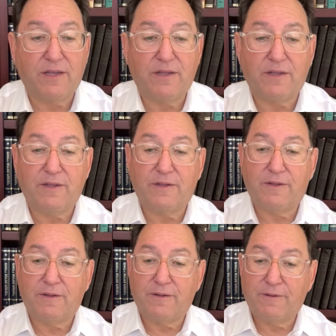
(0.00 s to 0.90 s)

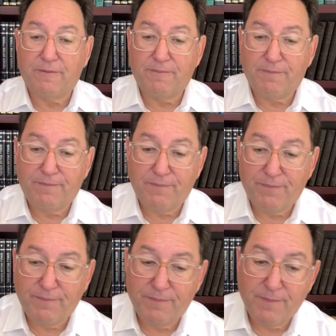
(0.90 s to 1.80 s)

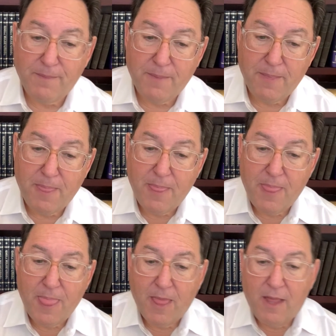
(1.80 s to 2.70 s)

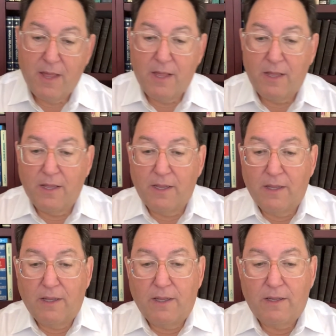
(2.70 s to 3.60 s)

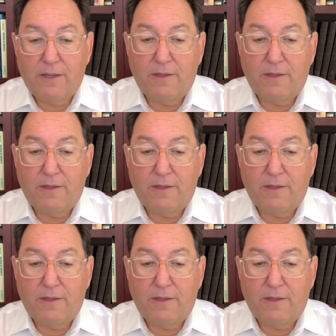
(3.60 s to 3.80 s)
Nobody speaks.